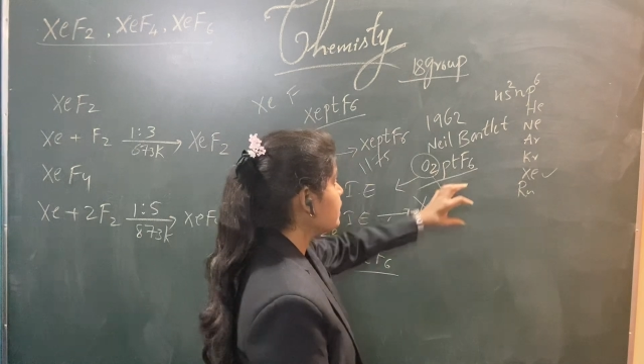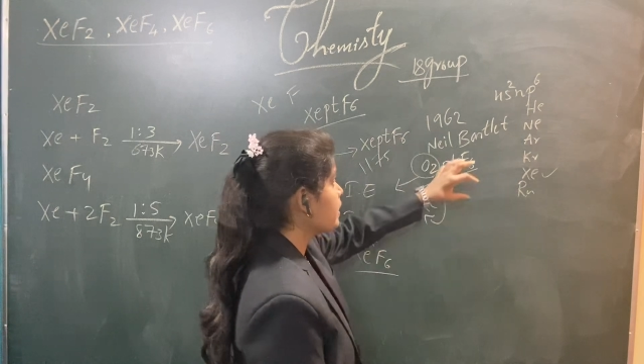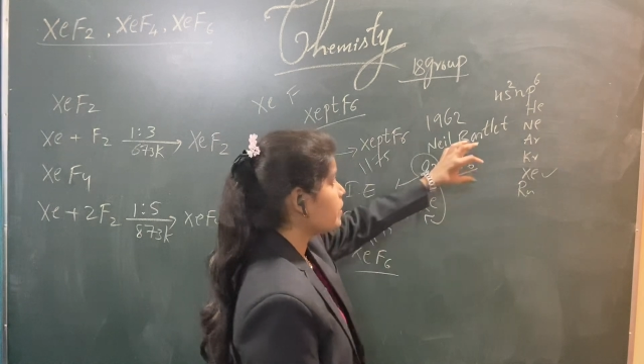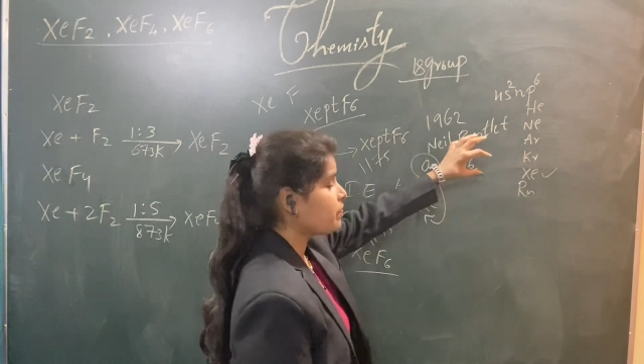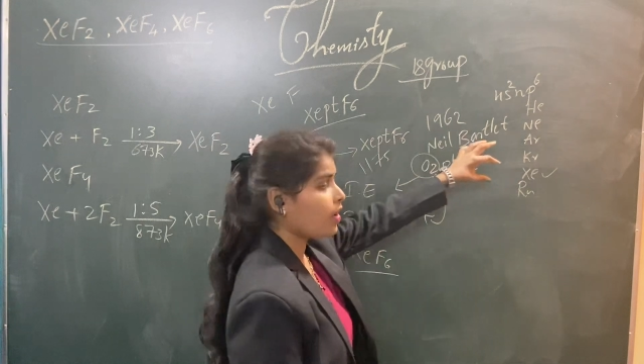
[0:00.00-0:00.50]

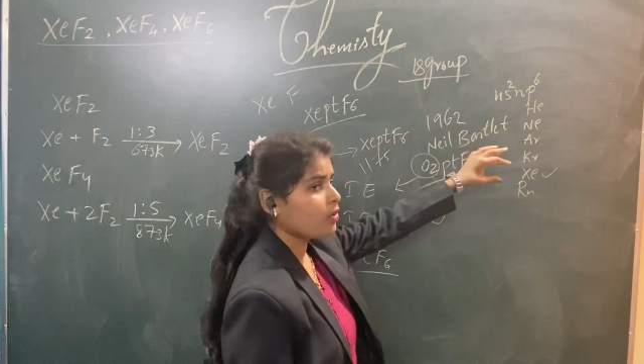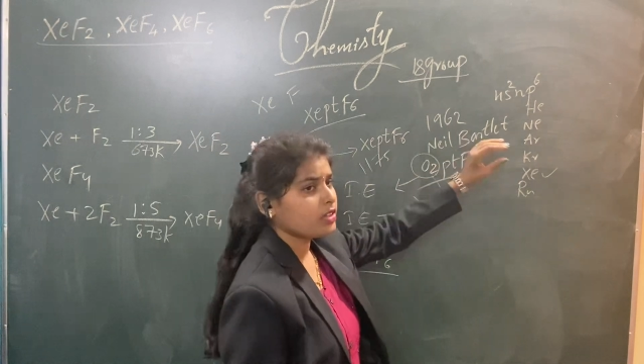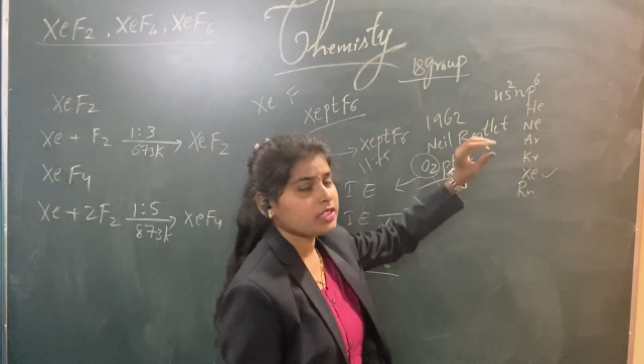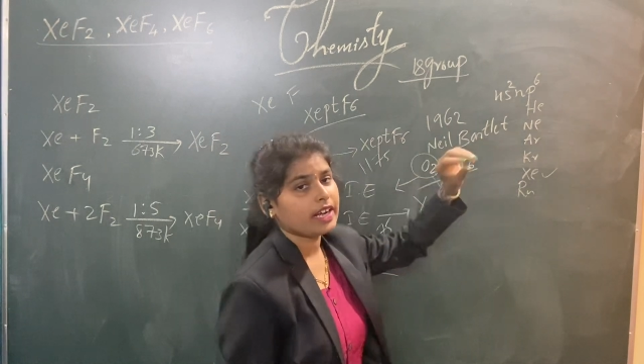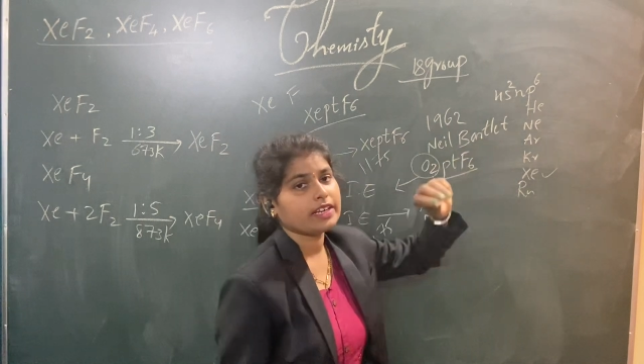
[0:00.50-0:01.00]
he
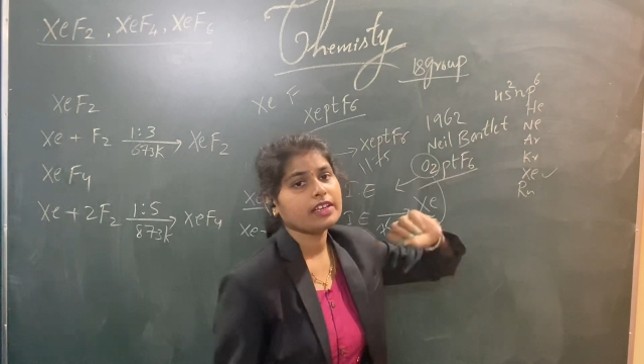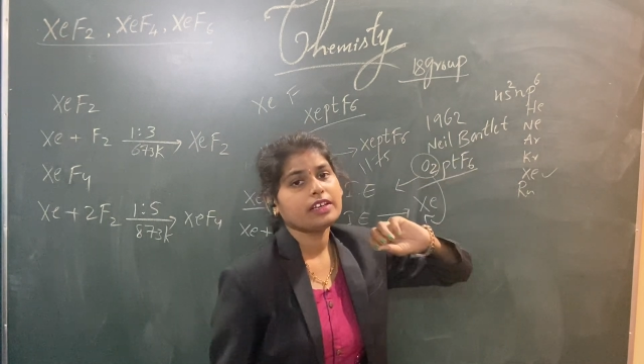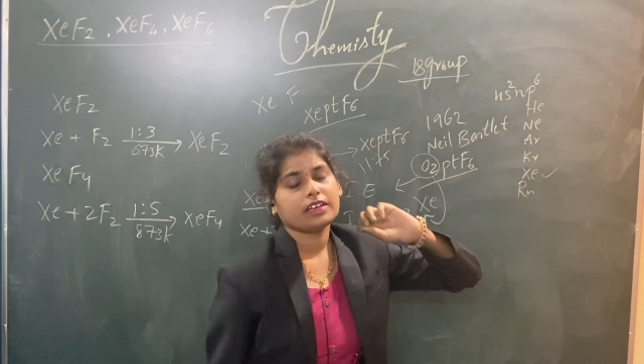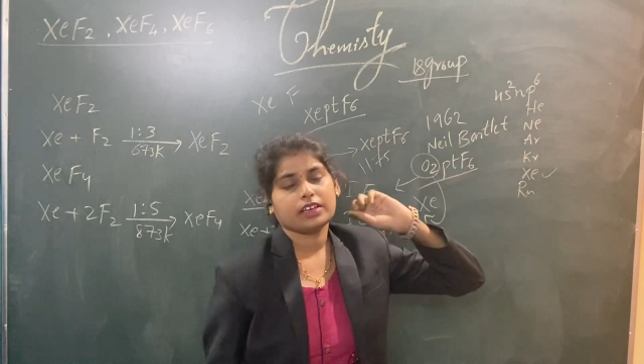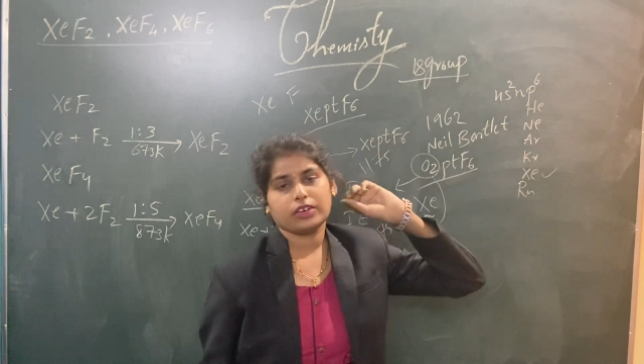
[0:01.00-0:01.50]
found
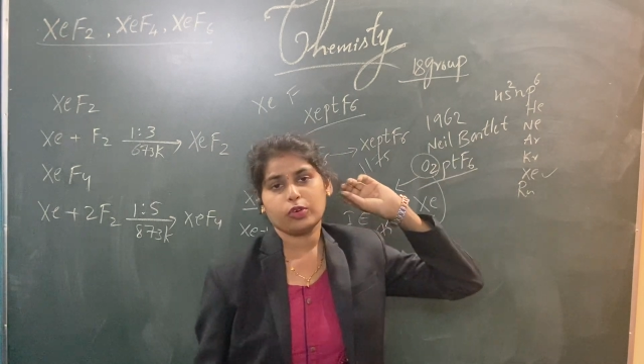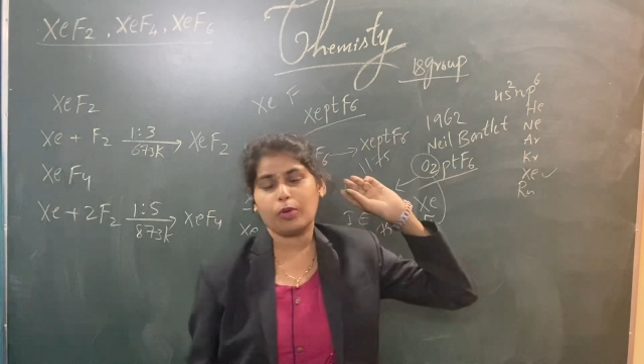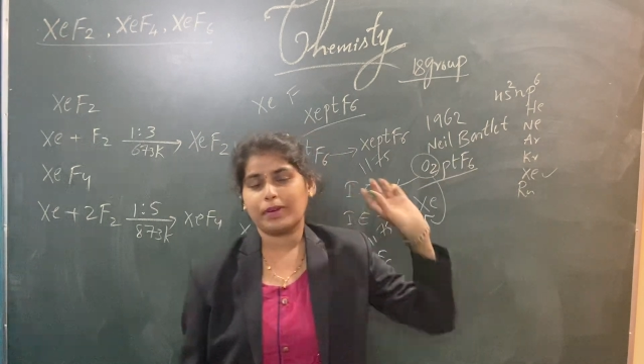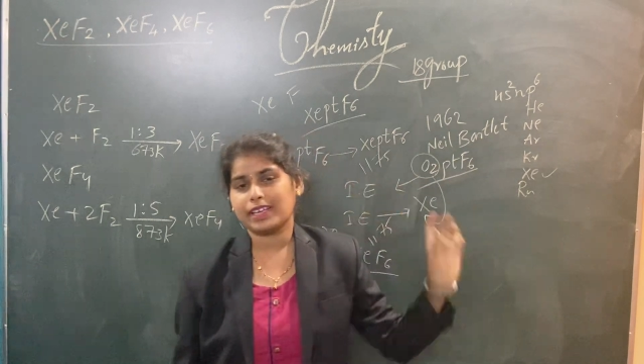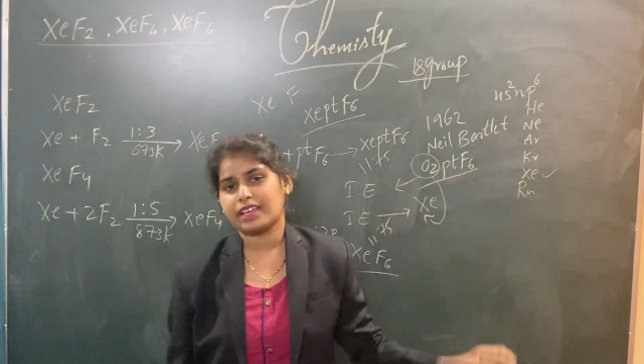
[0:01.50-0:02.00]
that
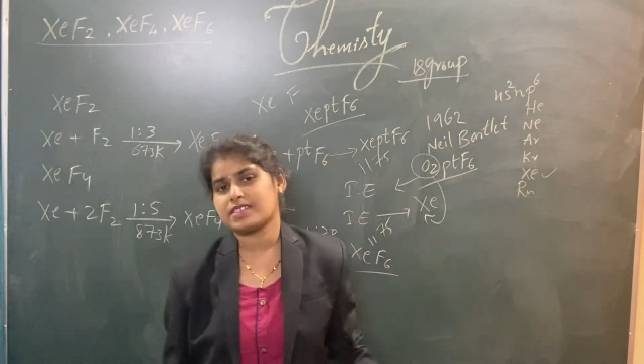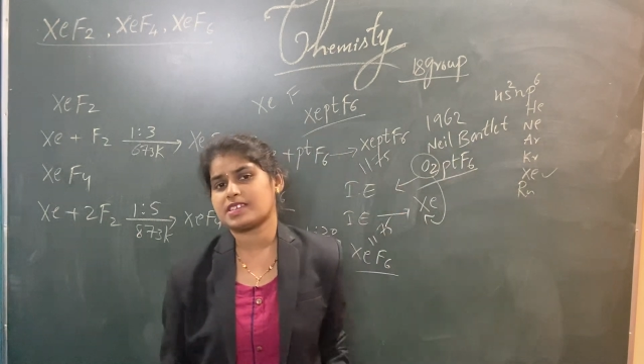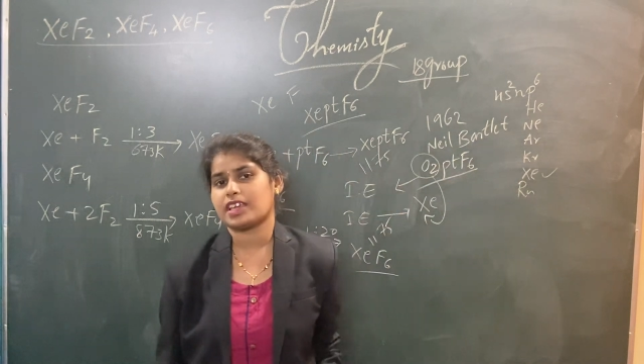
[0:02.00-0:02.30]
noble gases